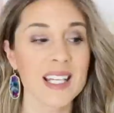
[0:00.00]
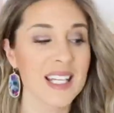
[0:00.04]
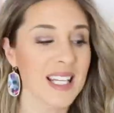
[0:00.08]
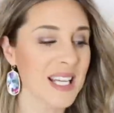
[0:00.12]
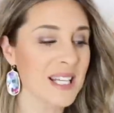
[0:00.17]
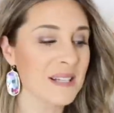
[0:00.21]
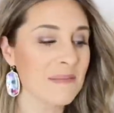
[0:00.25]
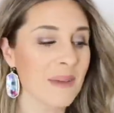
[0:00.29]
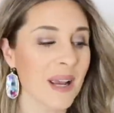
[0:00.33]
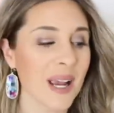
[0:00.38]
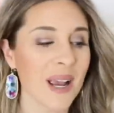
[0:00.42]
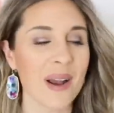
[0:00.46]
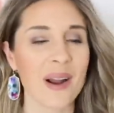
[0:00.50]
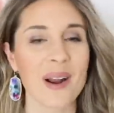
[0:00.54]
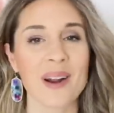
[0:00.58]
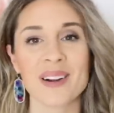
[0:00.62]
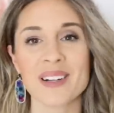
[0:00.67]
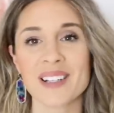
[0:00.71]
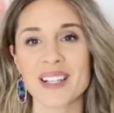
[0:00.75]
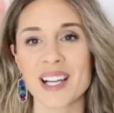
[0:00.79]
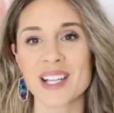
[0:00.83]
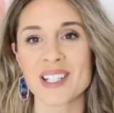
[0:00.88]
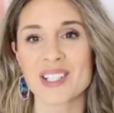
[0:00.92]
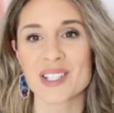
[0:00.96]
in my
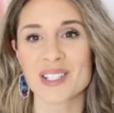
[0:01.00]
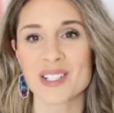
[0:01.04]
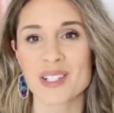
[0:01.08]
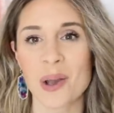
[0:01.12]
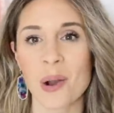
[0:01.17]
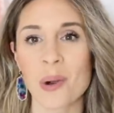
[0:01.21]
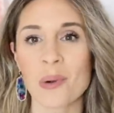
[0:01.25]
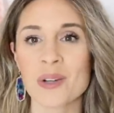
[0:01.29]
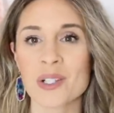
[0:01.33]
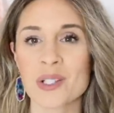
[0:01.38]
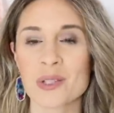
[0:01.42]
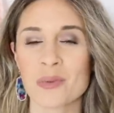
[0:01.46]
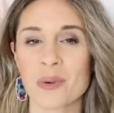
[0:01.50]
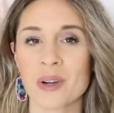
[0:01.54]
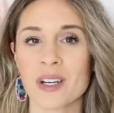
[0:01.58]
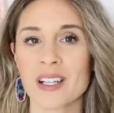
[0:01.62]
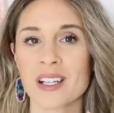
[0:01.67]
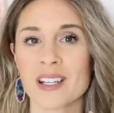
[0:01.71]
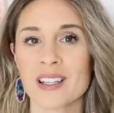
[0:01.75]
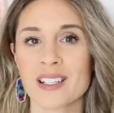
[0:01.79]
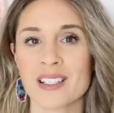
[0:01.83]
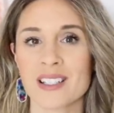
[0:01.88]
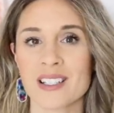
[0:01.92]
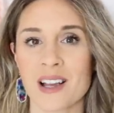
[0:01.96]
heart, I just always
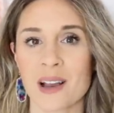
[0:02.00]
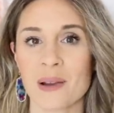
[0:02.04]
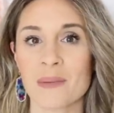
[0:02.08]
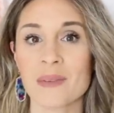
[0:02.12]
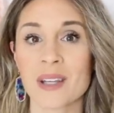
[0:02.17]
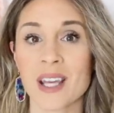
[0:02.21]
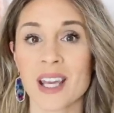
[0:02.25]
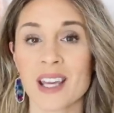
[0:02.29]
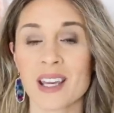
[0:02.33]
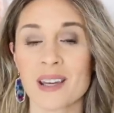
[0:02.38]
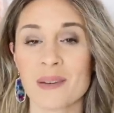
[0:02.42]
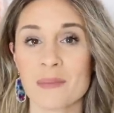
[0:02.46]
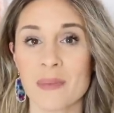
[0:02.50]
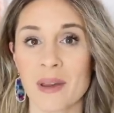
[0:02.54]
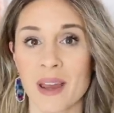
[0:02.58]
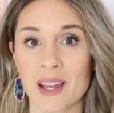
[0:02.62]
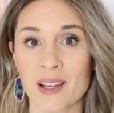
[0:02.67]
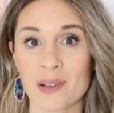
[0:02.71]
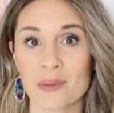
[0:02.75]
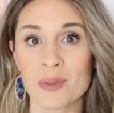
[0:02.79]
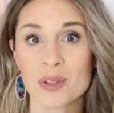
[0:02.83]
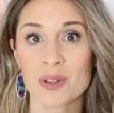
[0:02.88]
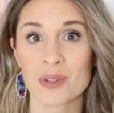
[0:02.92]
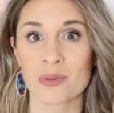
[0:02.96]
wanted the Damier
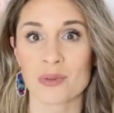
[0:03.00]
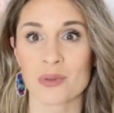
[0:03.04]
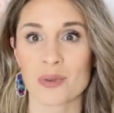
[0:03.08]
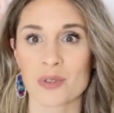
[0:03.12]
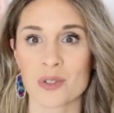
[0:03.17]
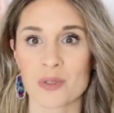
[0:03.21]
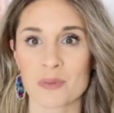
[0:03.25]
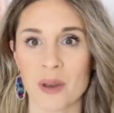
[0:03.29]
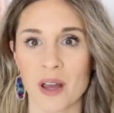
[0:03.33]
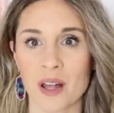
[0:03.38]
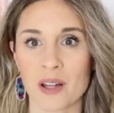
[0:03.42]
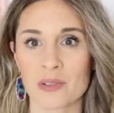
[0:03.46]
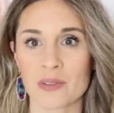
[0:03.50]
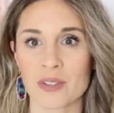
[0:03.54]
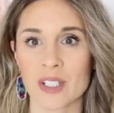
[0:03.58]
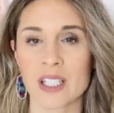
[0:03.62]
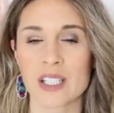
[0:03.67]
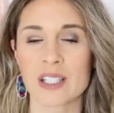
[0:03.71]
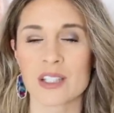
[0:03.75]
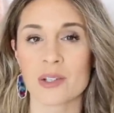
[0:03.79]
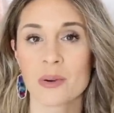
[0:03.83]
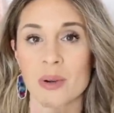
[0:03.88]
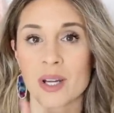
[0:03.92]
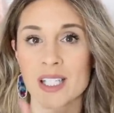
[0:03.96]
Ebene with the rose
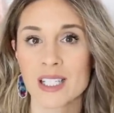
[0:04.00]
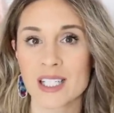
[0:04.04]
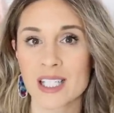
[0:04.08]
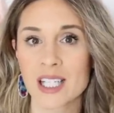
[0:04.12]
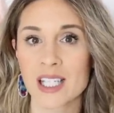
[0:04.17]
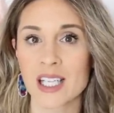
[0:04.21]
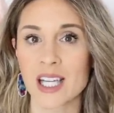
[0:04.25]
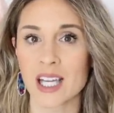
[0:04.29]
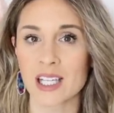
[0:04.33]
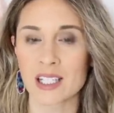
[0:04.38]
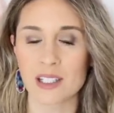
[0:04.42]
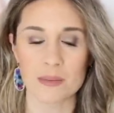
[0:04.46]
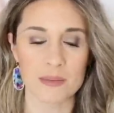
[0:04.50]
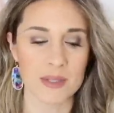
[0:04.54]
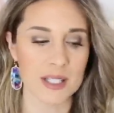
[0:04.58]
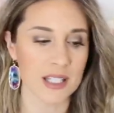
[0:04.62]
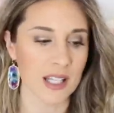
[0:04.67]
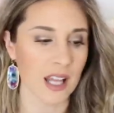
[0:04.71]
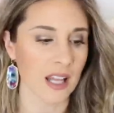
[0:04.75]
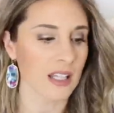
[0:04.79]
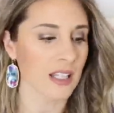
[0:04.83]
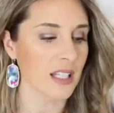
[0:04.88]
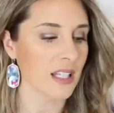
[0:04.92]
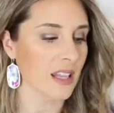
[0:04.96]
ballerine, so I did end up
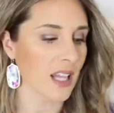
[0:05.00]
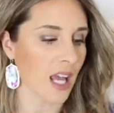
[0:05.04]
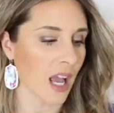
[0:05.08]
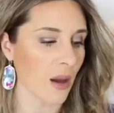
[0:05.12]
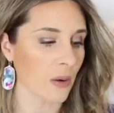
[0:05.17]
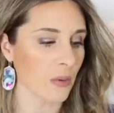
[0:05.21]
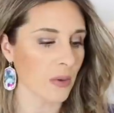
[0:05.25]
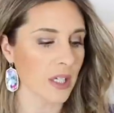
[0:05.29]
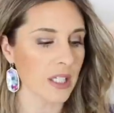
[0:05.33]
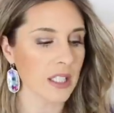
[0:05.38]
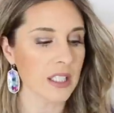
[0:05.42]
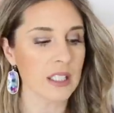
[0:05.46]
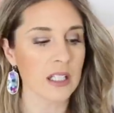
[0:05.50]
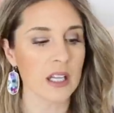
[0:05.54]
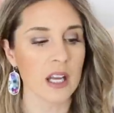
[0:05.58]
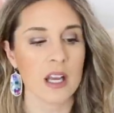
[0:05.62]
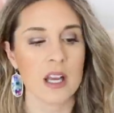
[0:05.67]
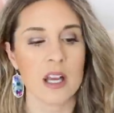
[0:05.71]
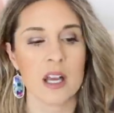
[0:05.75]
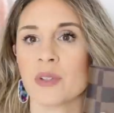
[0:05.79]
selling that one.